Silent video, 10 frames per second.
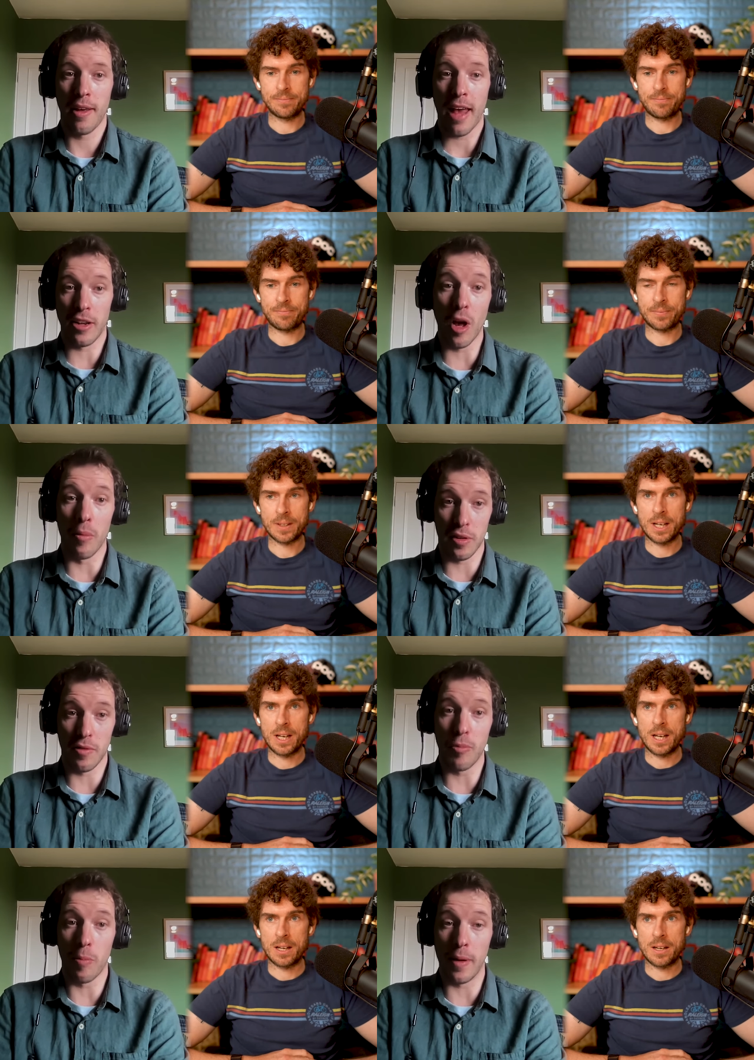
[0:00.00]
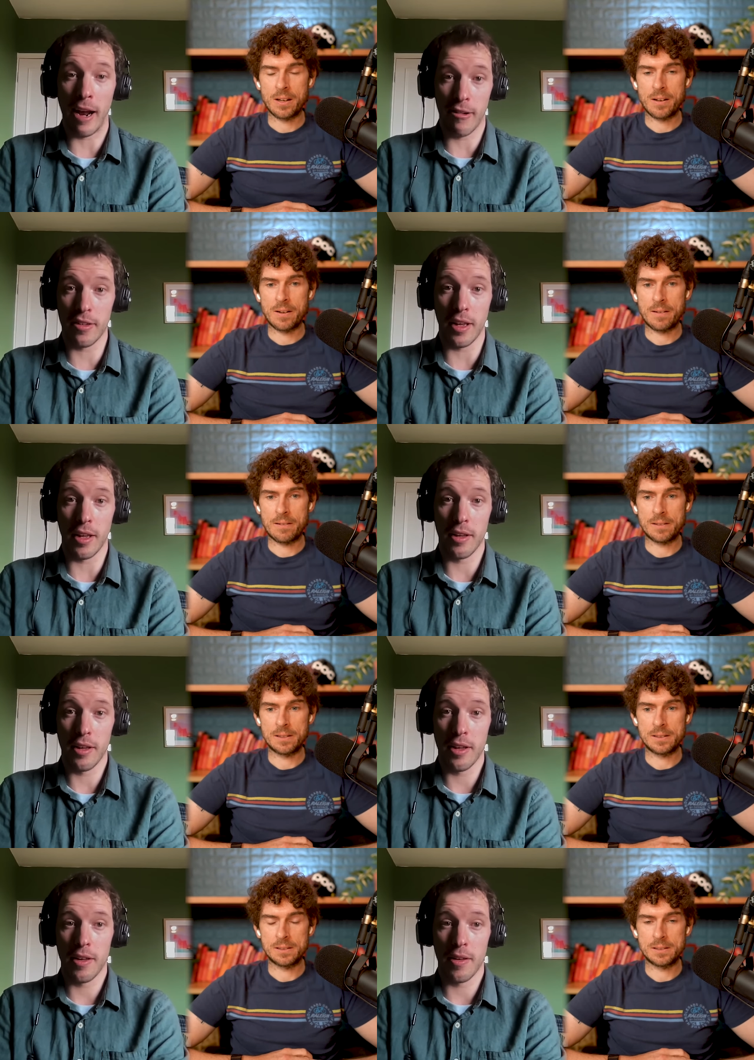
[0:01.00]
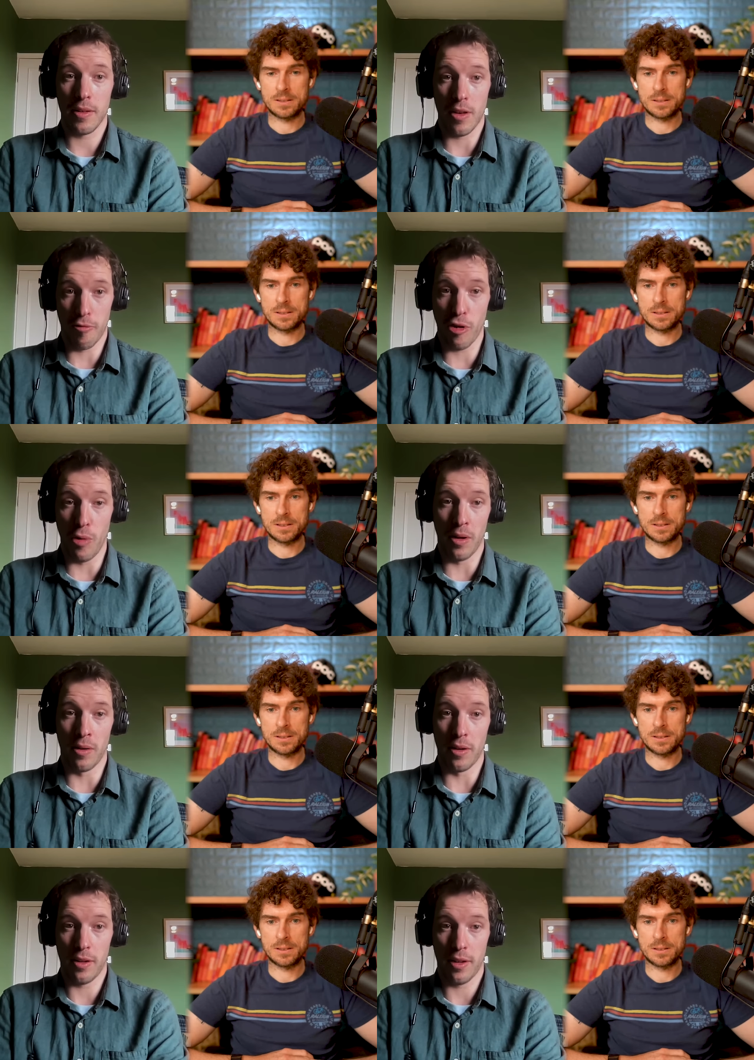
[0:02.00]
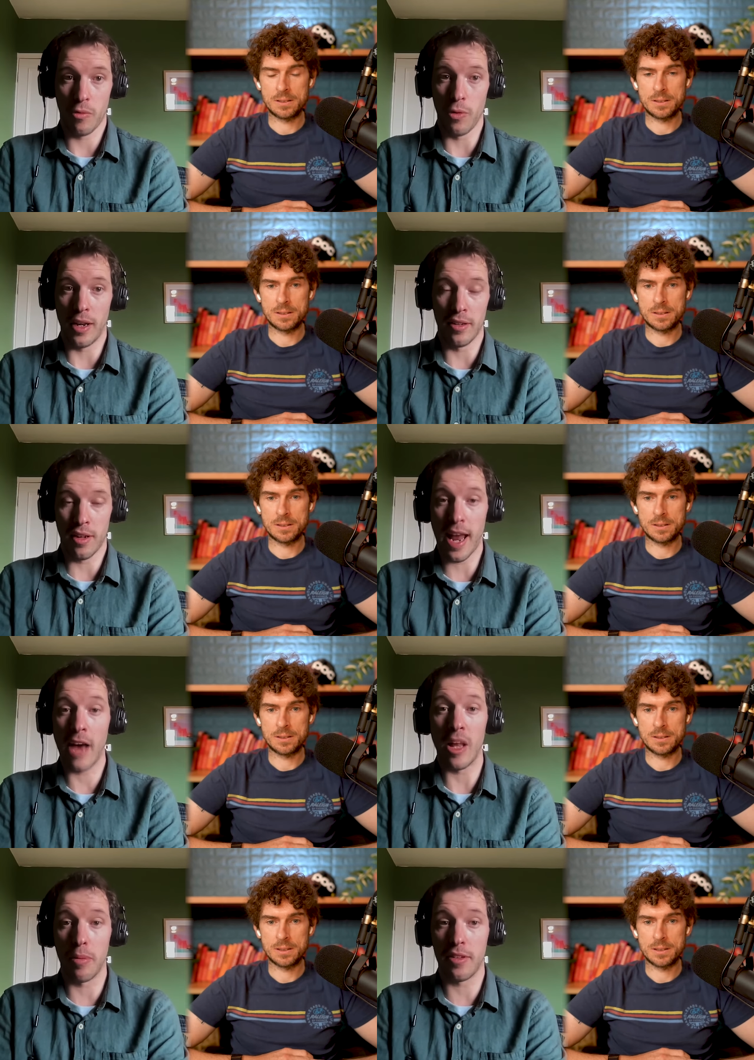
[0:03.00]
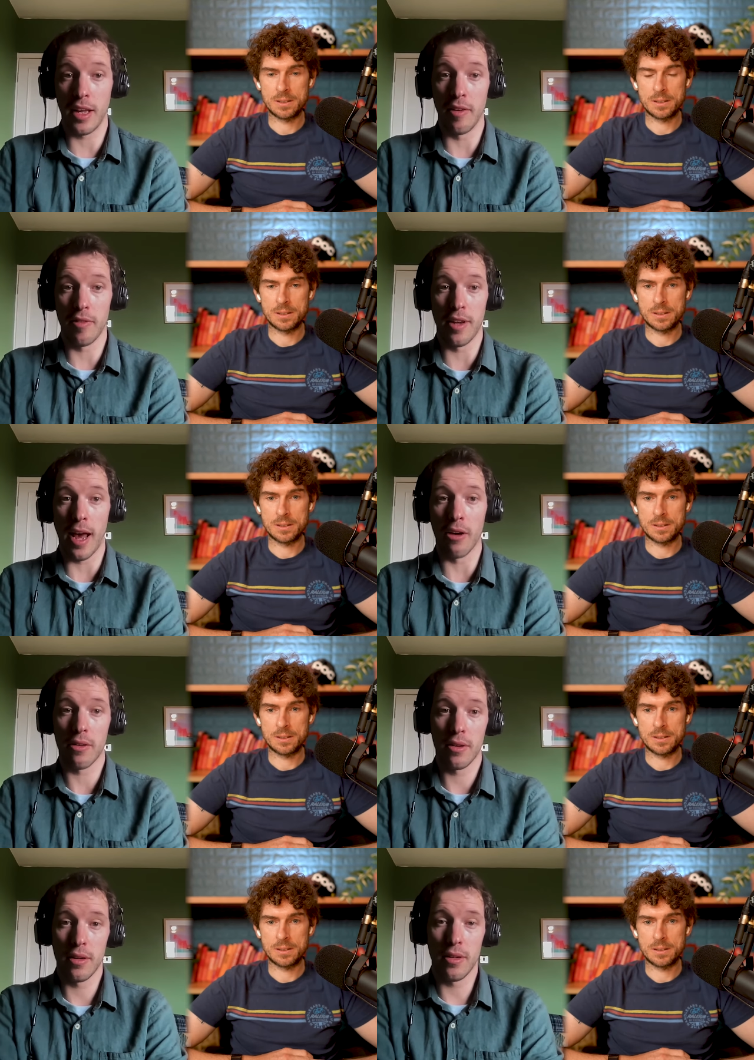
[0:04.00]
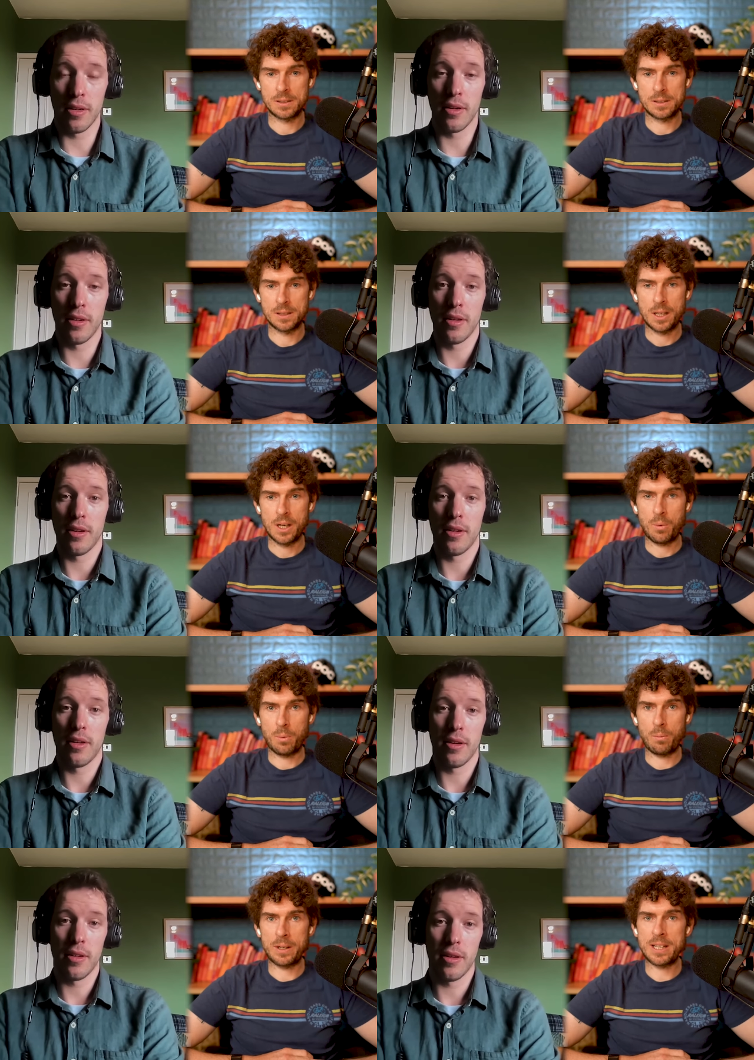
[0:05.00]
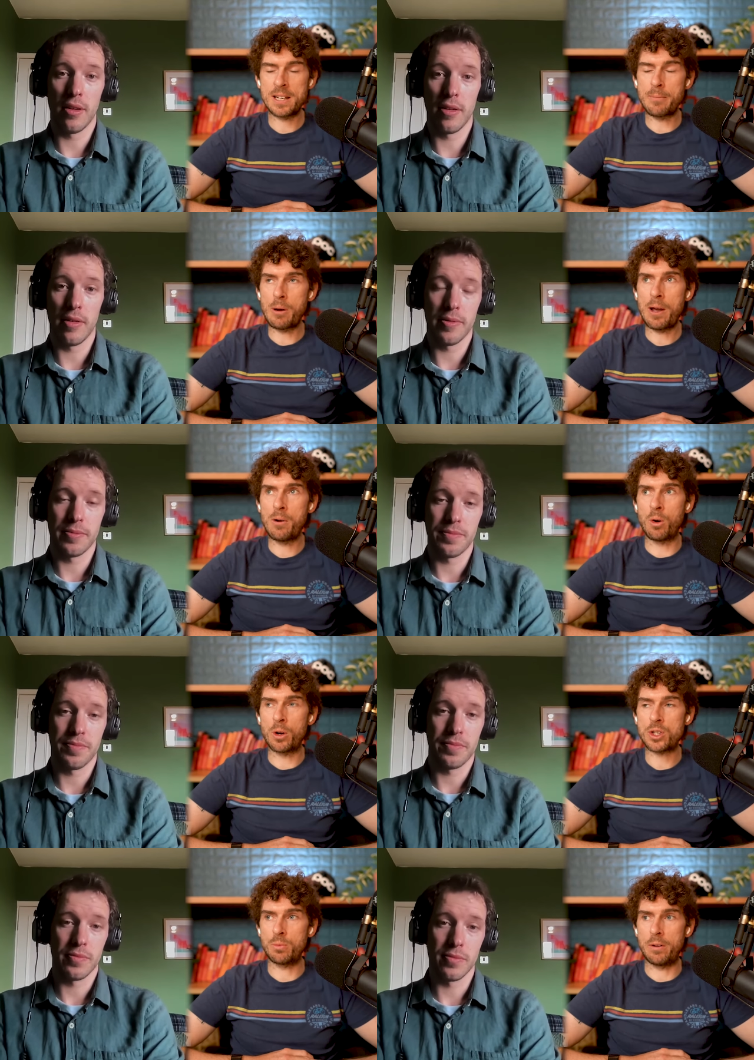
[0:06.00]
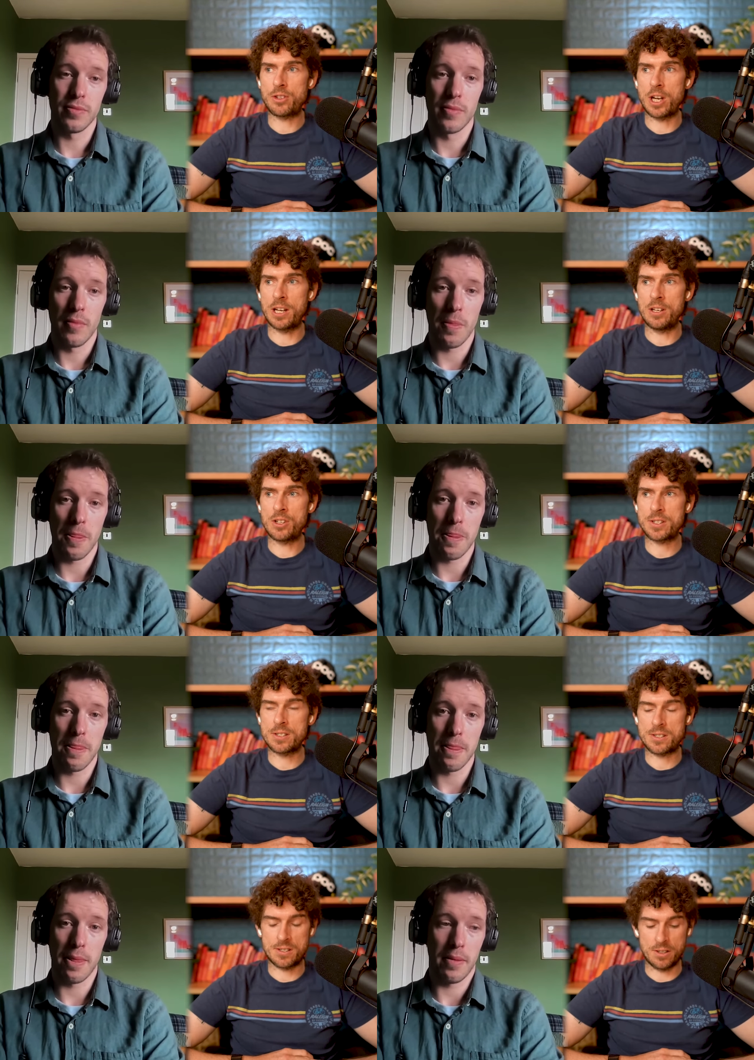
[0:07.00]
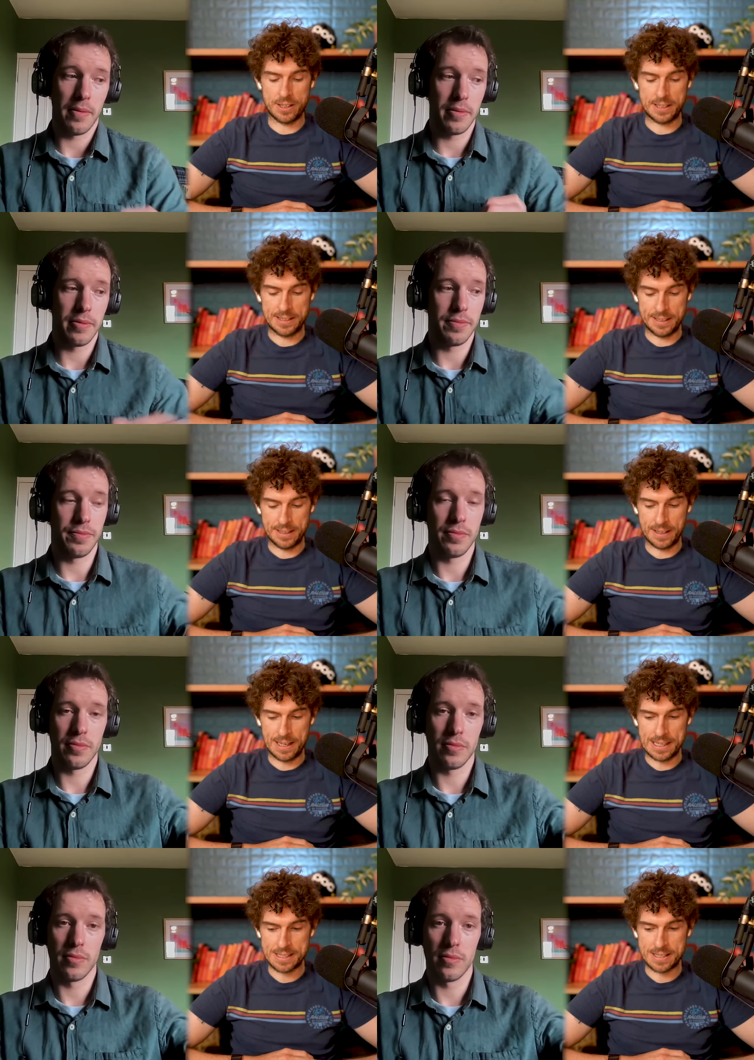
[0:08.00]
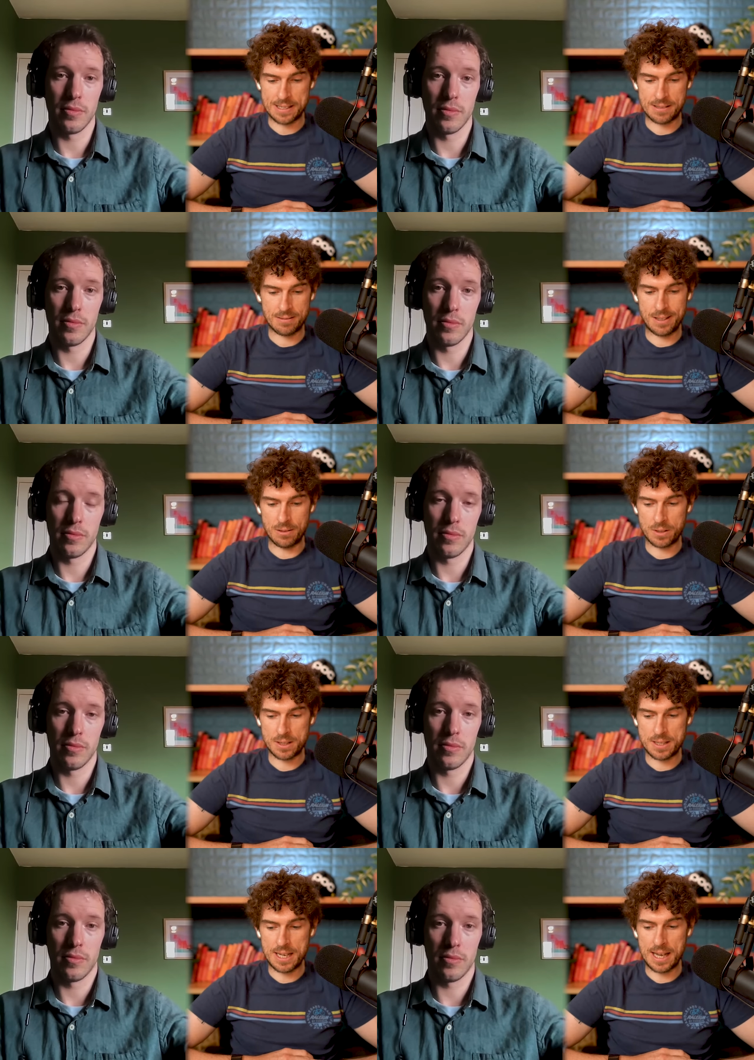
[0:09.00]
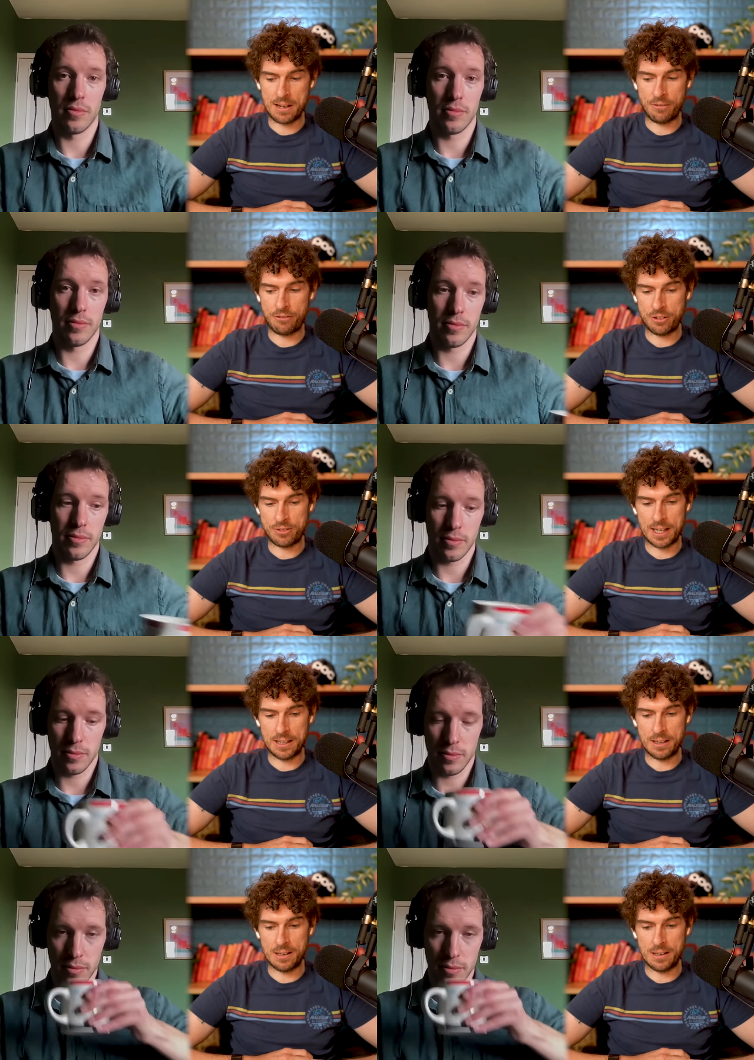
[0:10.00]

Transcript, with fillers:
Speaker 1: in terms of the popularity of Freeman Wiggins and how they're perceived now
Speaker 2: when you think about how much we've changed societally in the last, you know, 10, 15